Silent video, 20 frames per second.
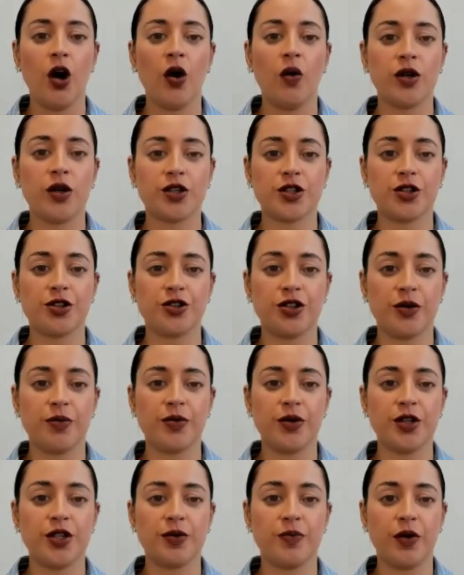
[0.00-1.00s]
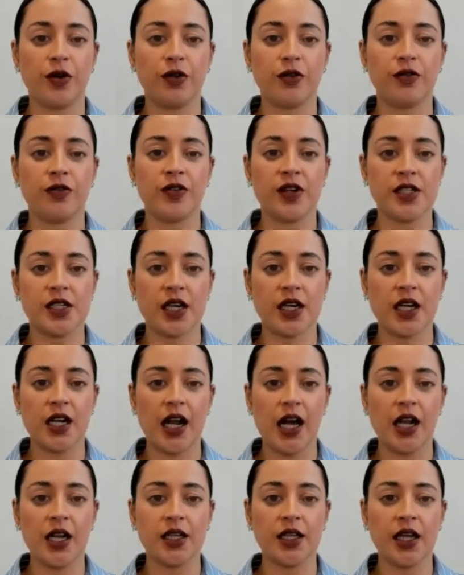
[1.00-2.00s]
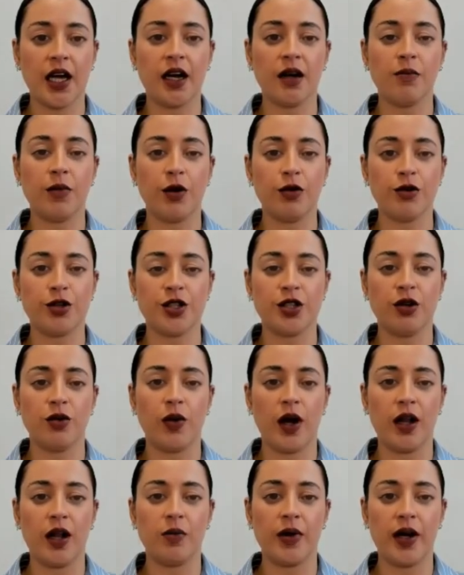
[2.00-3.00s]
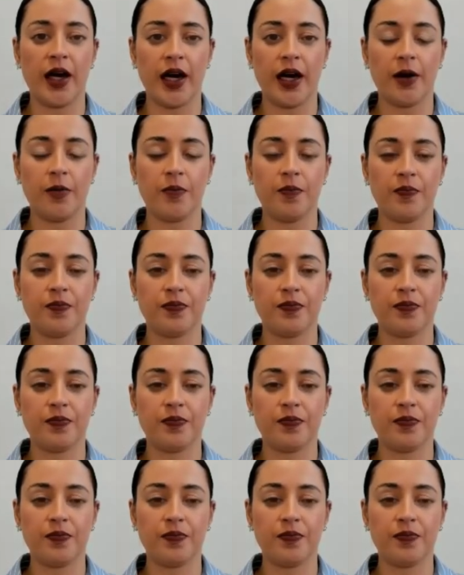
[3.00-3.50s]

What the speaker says: which contribute to both physical health and emotional well-being.